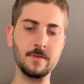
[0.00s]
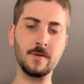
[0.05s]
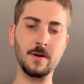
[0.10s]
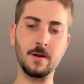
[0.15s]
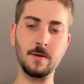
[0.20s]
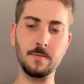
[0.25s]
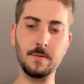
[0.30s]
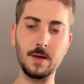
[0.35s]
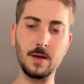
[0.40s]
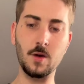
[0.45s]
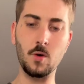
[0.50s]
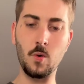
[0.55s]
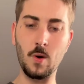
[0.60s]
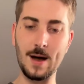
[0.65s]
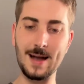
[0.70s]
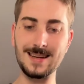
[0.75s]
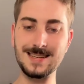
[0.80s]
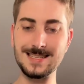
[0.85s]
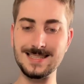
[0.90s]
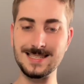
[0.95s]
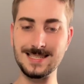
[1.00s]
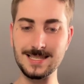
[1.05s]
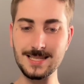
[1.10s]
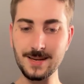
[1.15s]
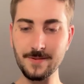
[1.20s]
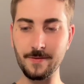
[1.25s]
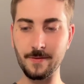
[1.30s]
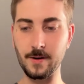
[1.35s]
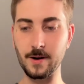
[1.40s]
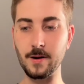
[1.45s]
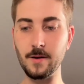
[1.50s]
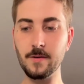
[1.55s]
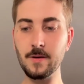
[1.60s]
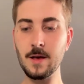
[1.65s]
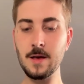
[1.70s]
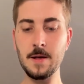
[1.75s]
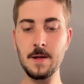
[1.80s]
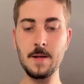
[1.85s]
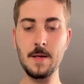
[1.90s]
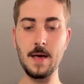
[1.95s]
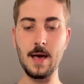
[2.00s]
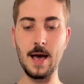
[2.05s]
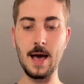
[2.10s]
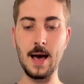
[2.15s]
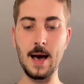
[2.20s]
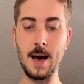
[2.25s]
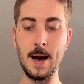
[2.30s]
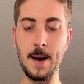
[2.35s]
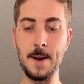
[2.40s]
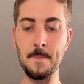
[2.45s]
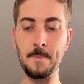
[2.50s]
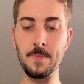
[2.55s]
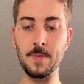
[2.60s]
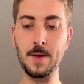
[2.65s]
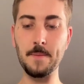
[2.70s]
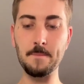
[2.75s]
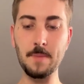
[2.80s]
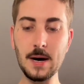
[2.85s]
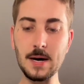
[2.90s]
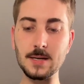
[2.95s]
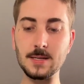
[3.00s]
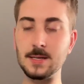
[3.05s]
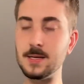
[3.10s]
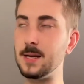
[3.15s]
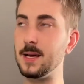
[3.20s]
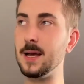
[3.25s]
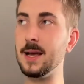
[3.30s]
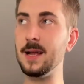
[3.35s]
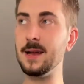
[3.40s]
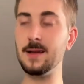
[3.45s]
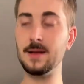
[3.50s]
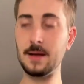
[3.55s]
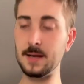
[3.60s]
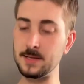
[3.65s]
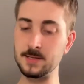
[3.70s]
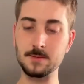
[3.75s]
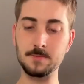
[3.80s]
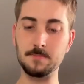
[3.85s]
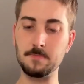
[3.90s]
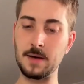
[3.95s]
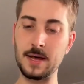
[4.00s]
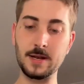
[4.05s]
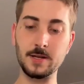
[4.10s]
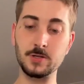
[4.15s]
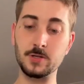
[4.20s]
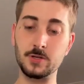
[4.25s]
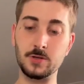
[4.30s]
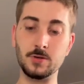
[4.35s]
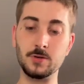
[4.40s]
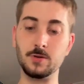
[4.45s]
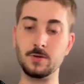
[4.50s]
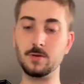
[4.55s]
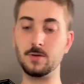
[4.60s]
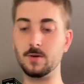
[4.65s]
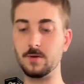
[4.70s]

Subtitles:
going to be quite different. But it has managed to